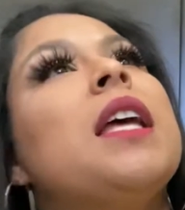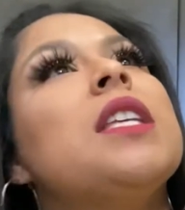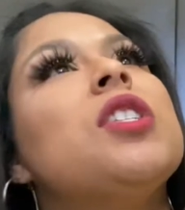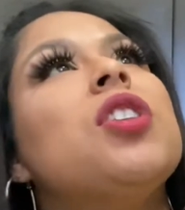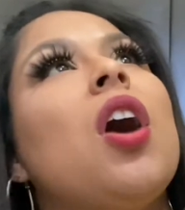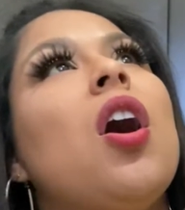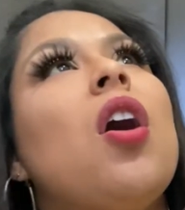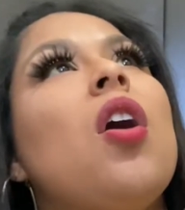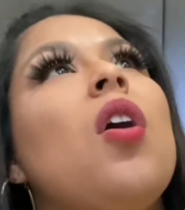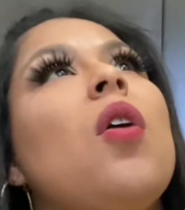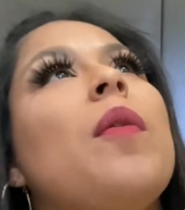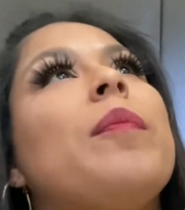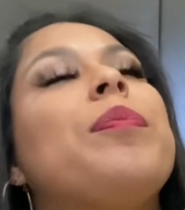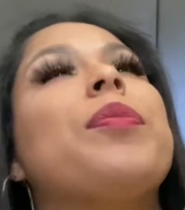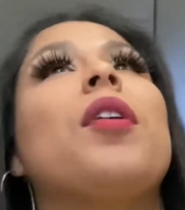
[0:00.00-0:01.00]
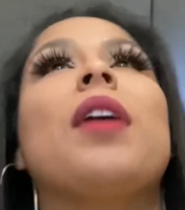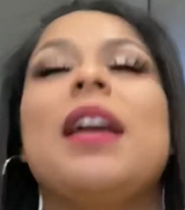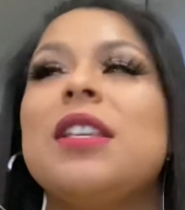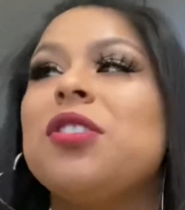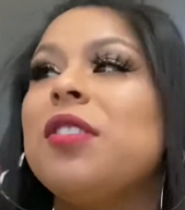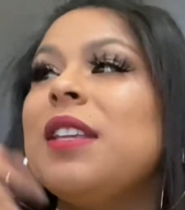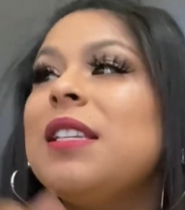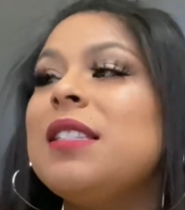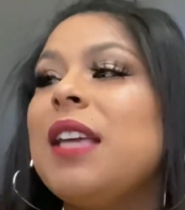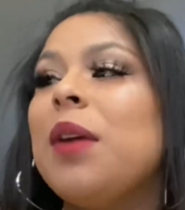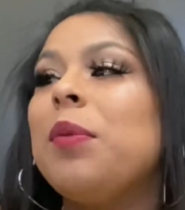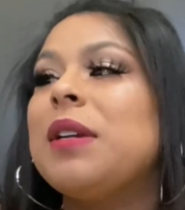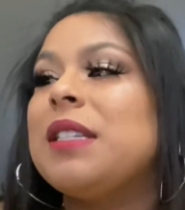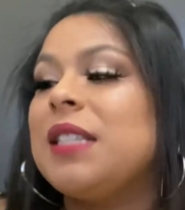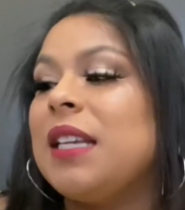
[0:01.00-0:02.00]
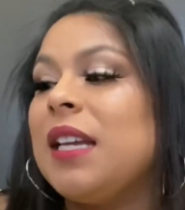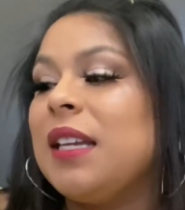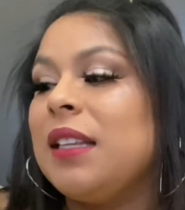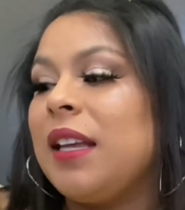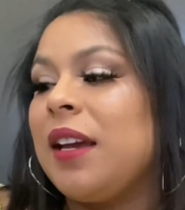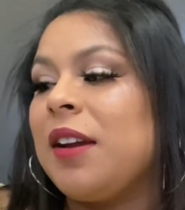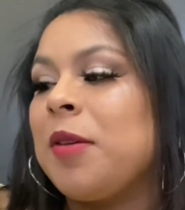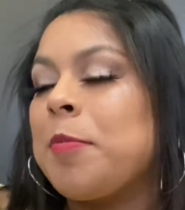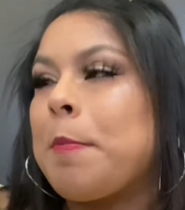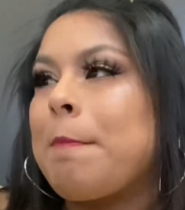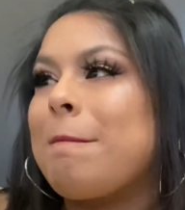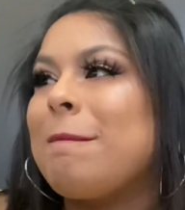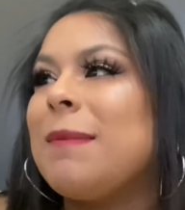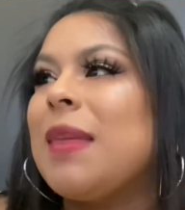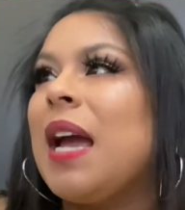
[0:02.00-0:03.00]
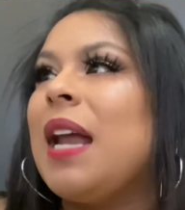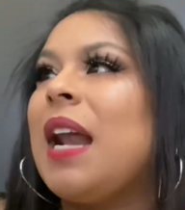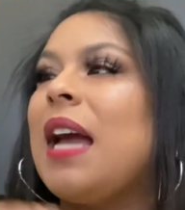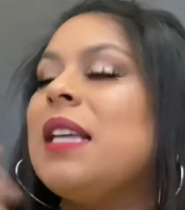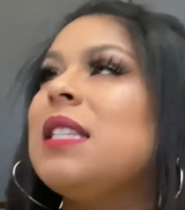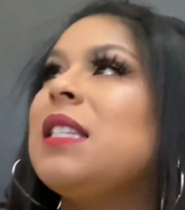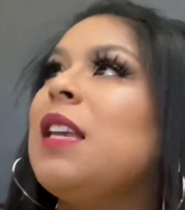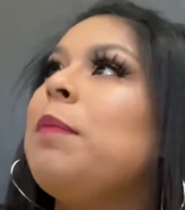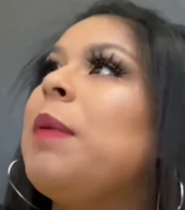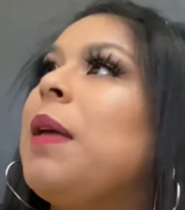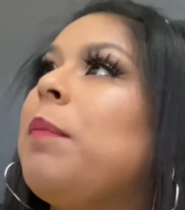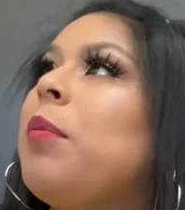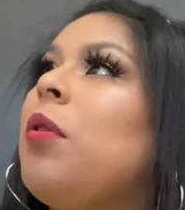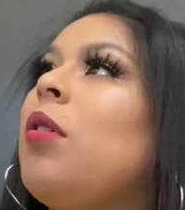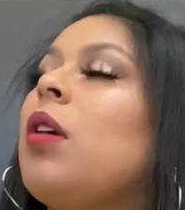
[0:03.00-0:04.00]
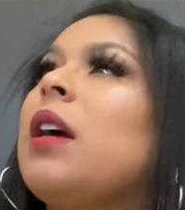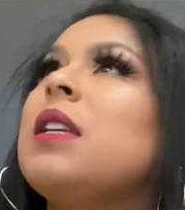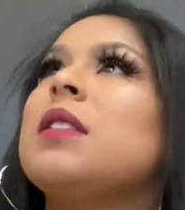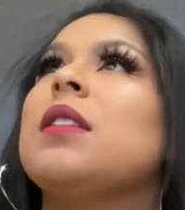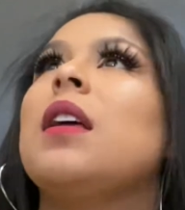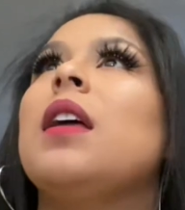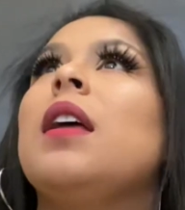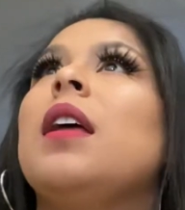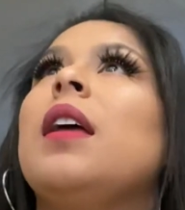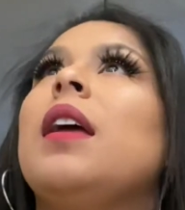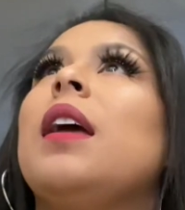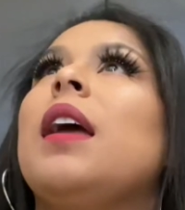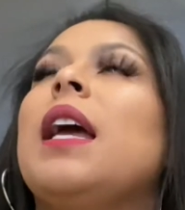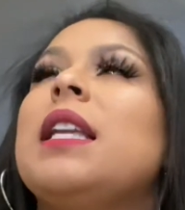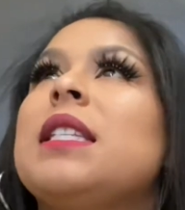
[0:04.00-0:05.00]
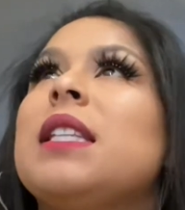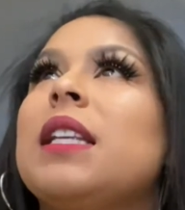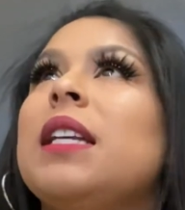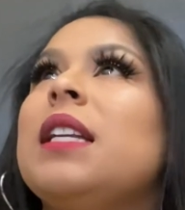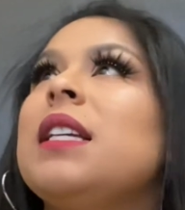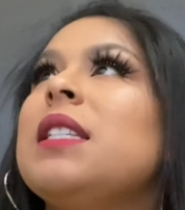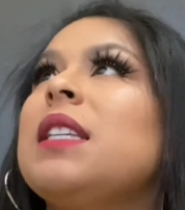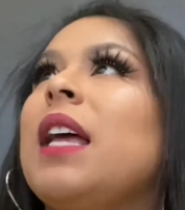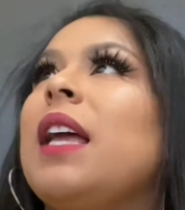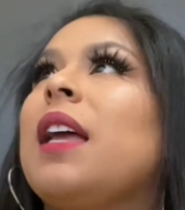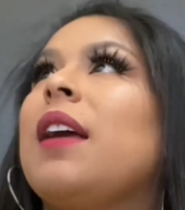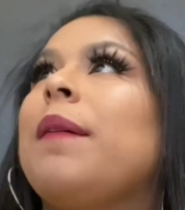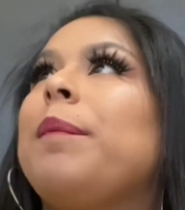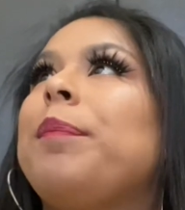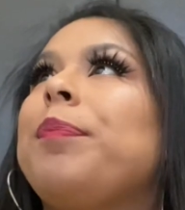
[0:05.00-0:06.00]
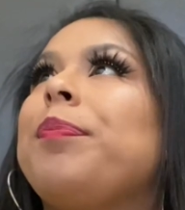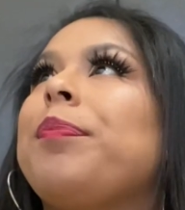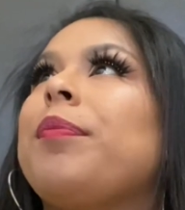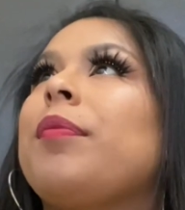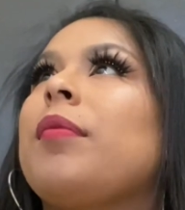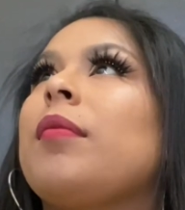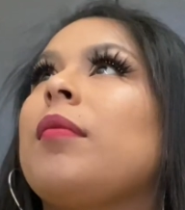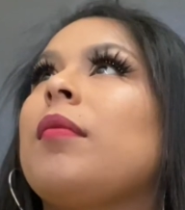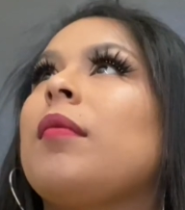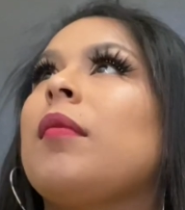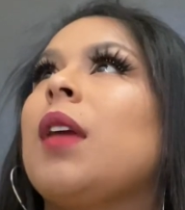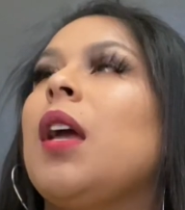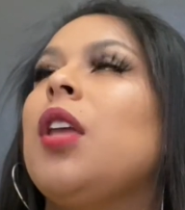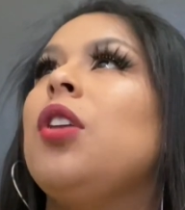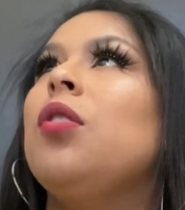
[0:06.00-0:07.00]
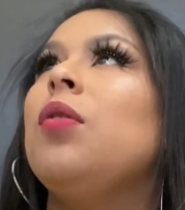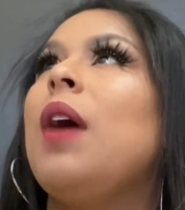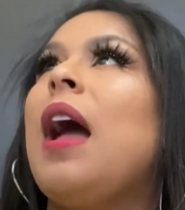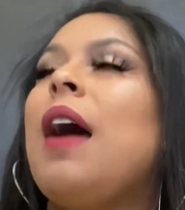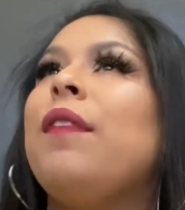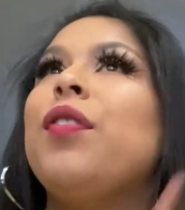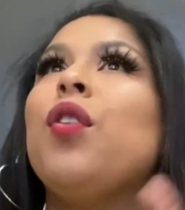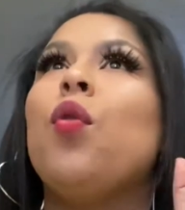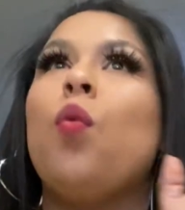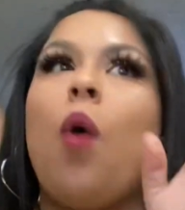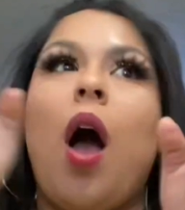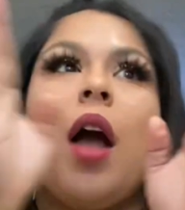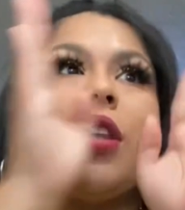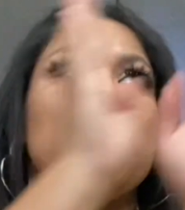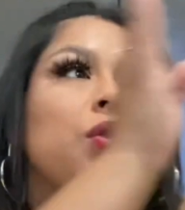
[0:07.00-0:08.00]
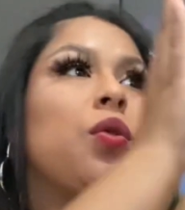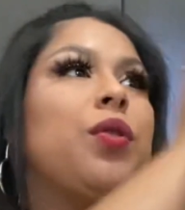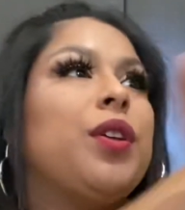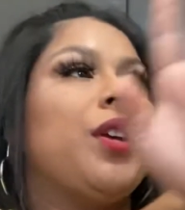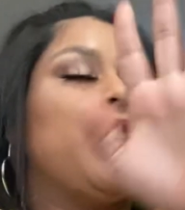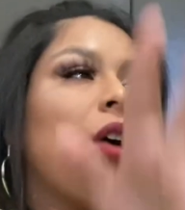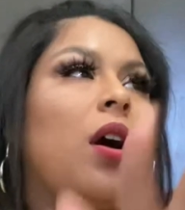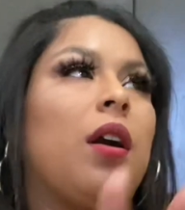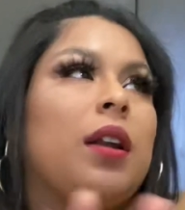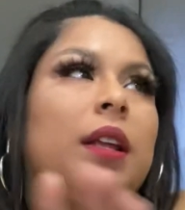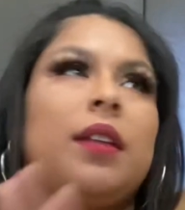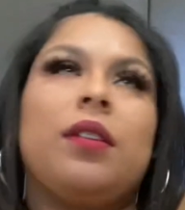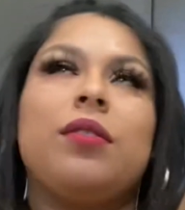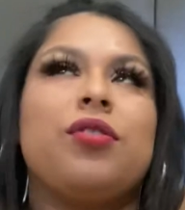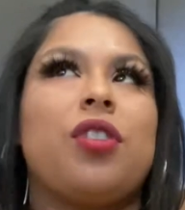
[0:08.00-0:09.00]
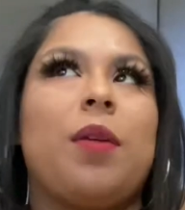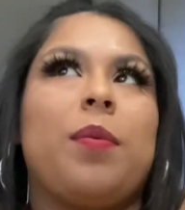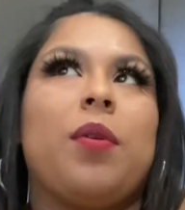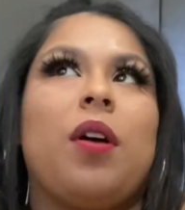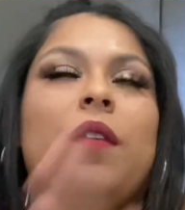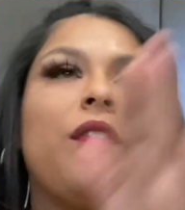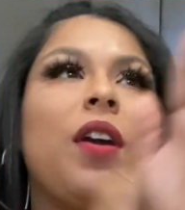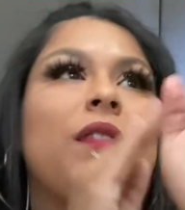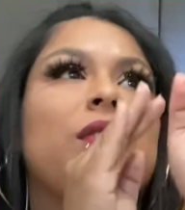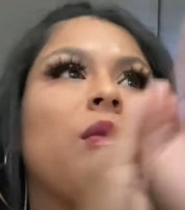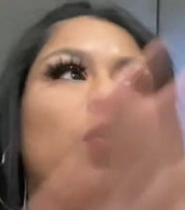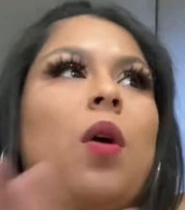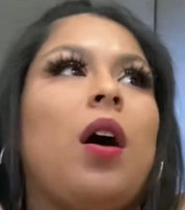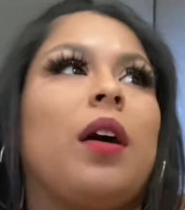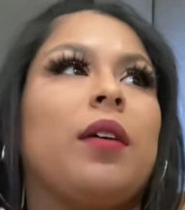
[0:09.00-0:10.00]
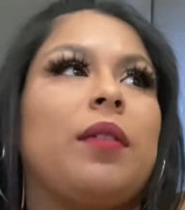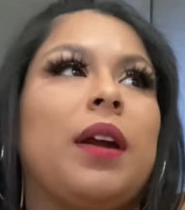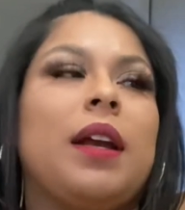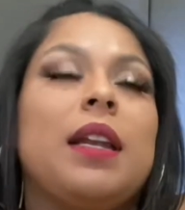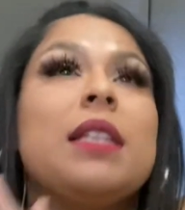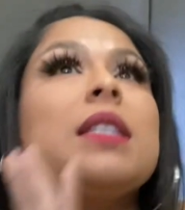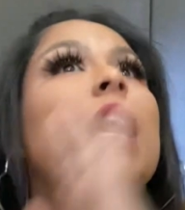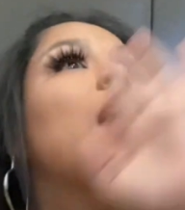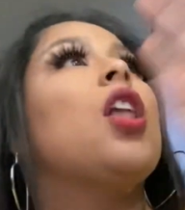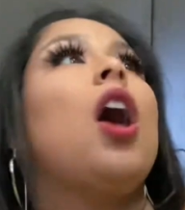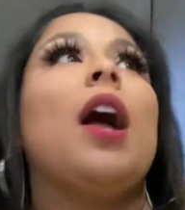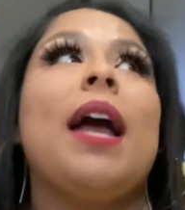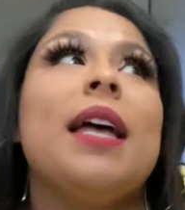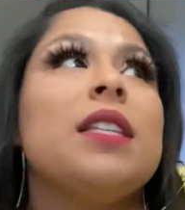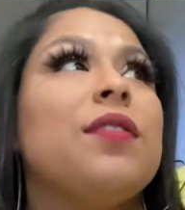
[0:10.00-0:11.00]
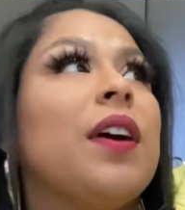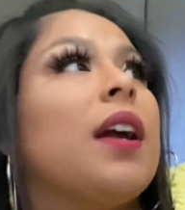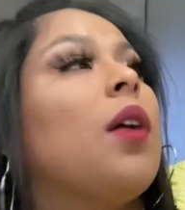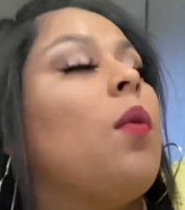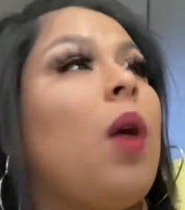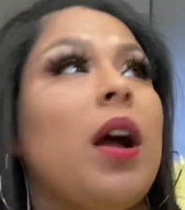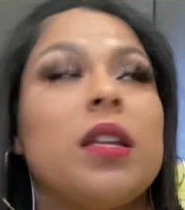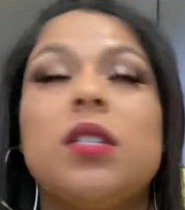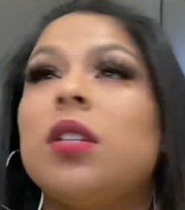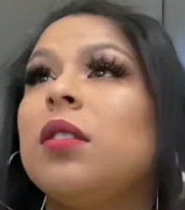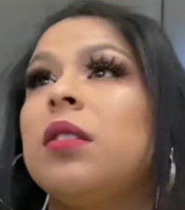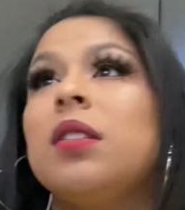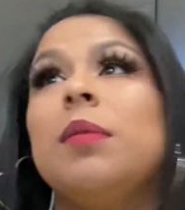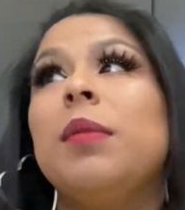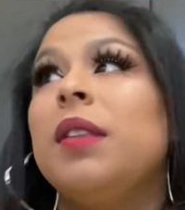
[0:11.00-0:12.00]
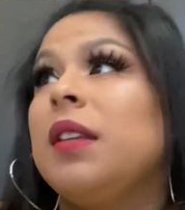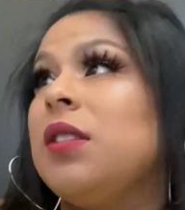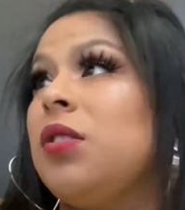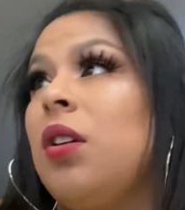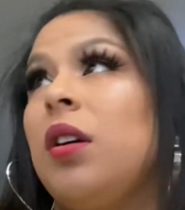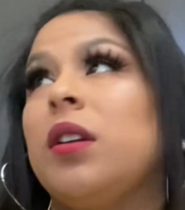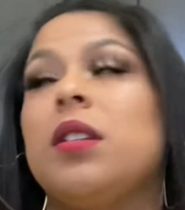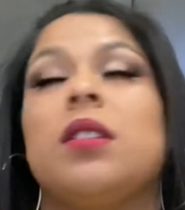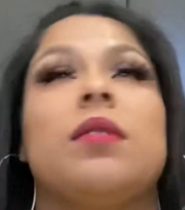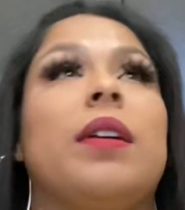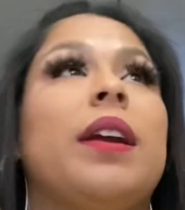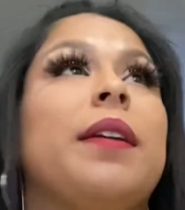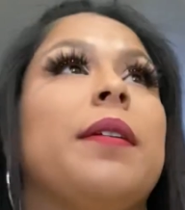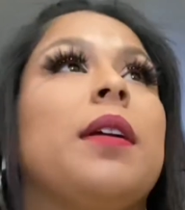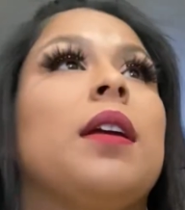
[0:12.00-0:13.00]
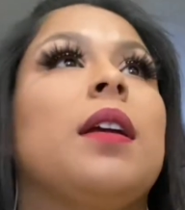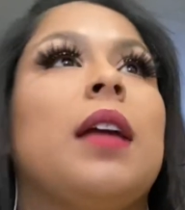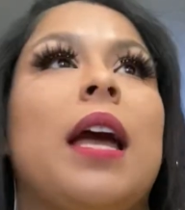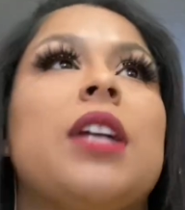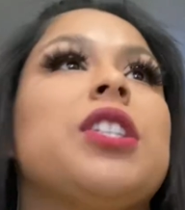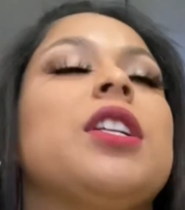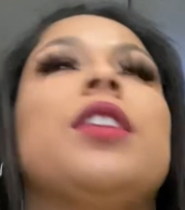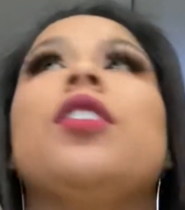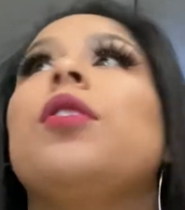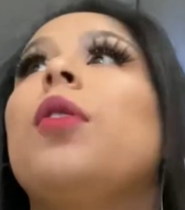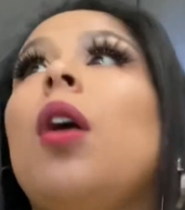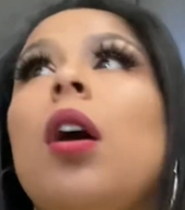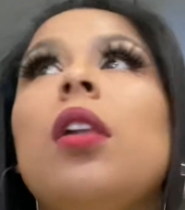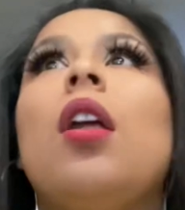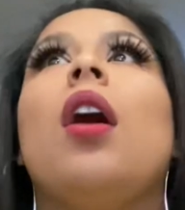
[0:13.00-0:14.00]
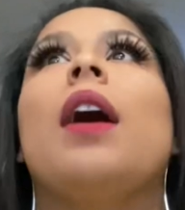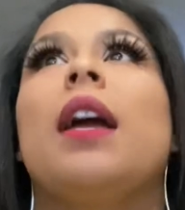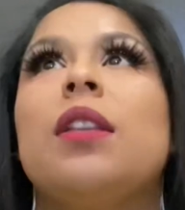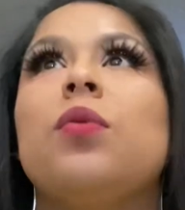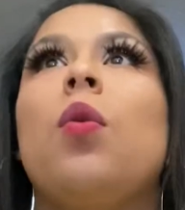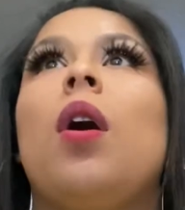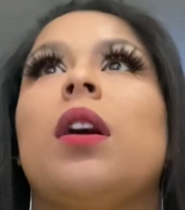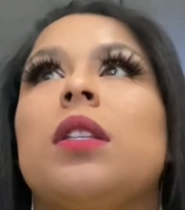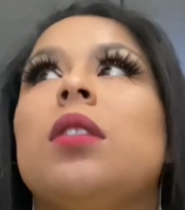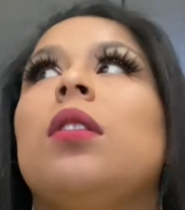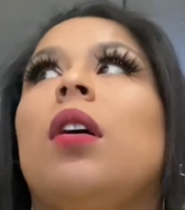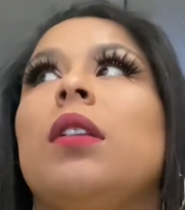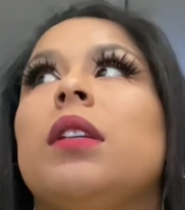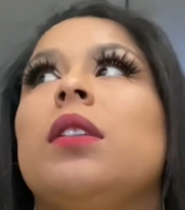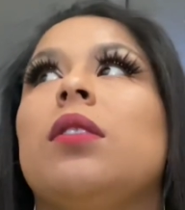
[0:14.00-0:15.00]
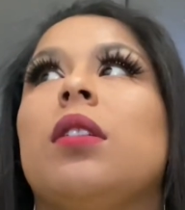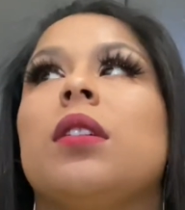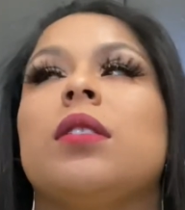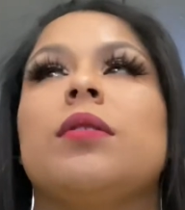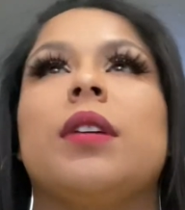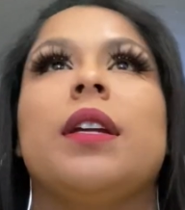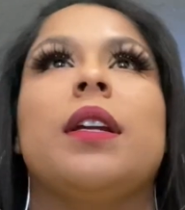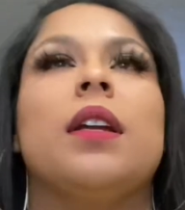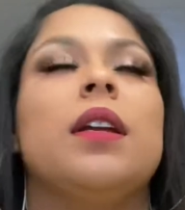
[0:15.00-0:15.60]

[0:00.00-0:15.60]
So, okay, so this day we're sitting there, and I see people, because Selena's like, you have to walk to the yard. Like, they don't drop you off. You have to walk, right? And it's a long ass fucking walk to some of these yards, right? Actually, they're all long ass walk to all these yards, right?